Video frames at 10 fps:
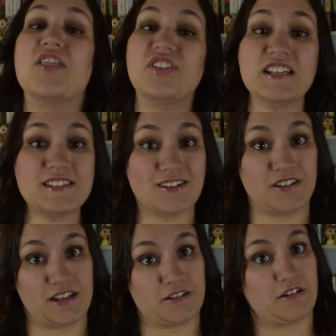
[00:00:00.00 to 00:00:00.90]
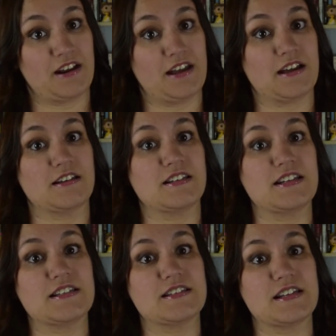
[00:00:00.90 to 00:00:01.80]
This, on the other hand,
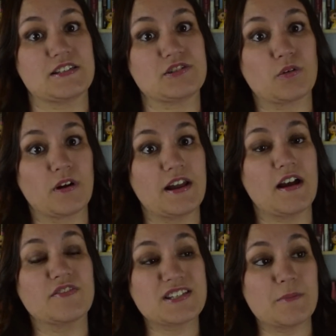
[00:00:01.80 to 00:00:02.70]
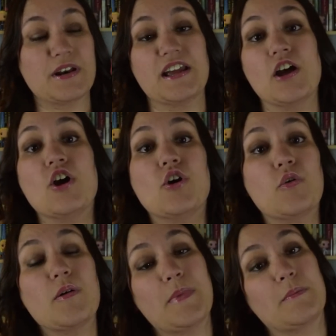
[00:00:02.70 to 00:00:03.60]
is a story of somebody who
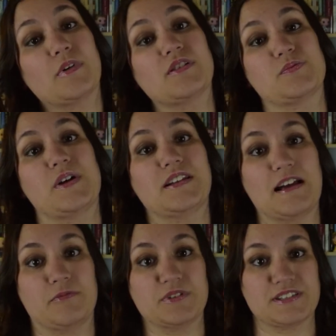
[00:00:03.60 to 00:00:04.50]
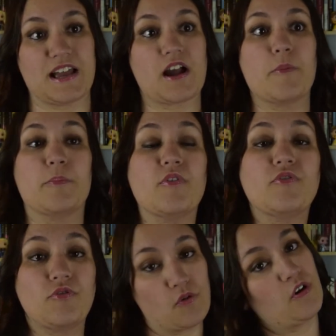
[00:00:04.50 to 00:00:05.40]
remembers what life was like
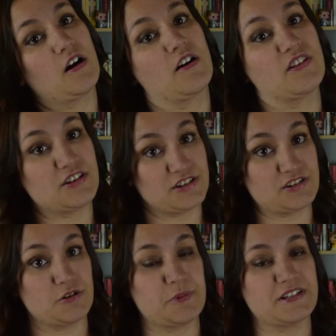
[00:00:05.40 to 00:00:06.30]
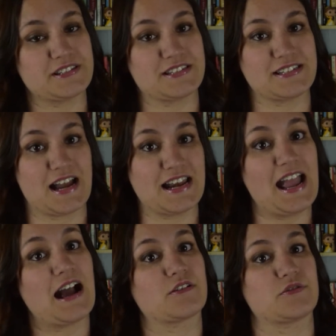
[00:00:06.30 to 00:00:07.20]
before the dystopian society
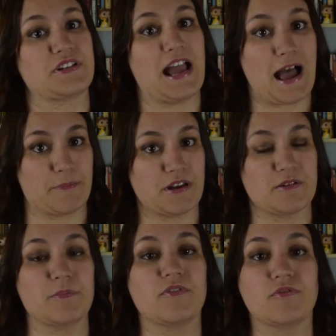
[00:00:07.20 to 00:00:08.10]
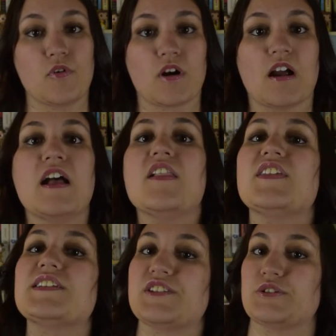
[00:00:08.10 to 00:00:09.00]
actually happened, before
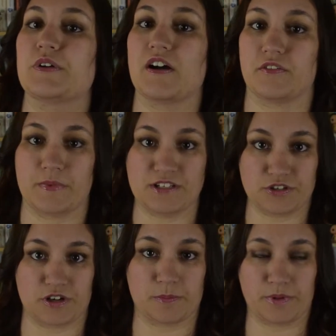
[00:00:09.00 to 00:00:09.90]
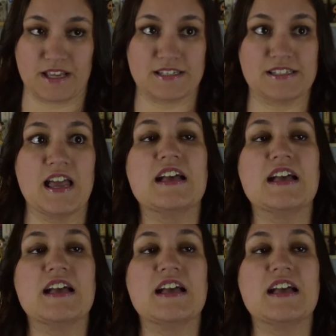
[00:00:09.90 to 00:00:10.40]
this new government took place.